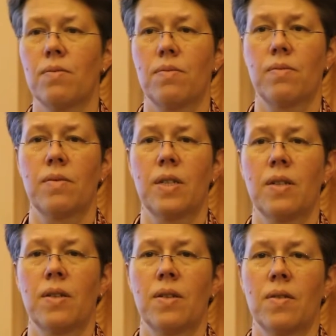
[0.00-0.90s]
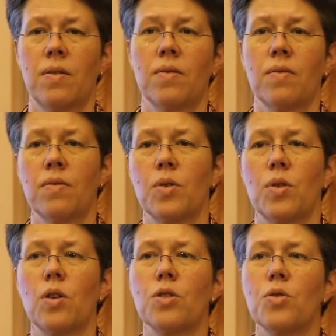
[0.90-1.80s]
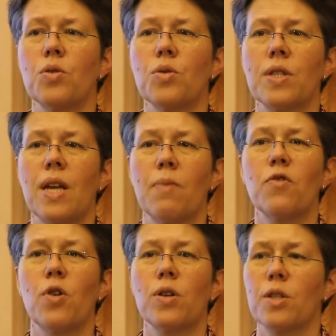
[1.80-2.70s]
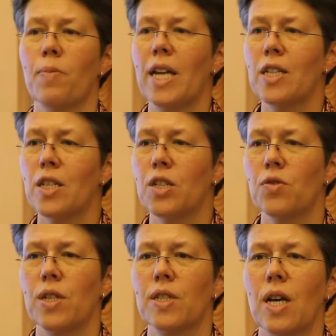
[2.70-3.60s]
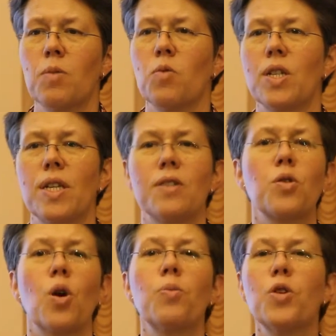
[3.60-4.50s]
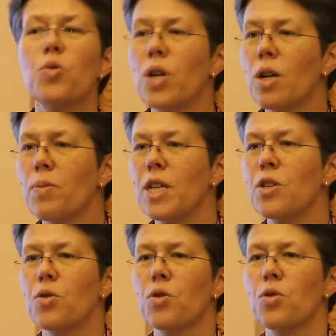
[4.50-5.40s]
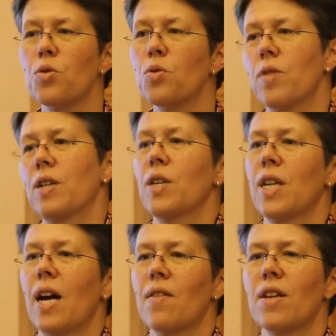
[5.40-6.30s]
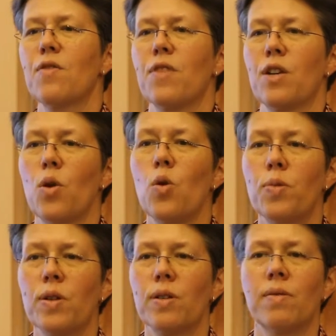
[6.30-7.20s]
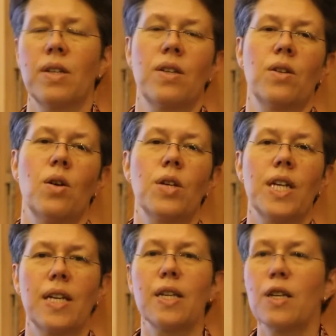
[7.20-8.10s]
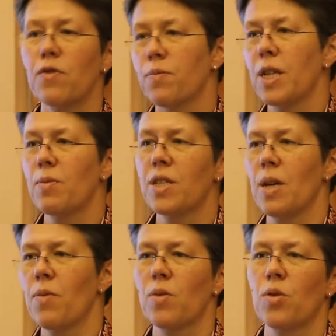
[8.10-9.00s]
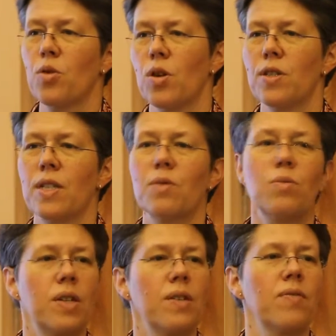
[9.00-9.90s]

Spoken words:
You could also use them for semantics. For example, what does communal mean to you? Then you can either leave that open or you can give people something to cross in.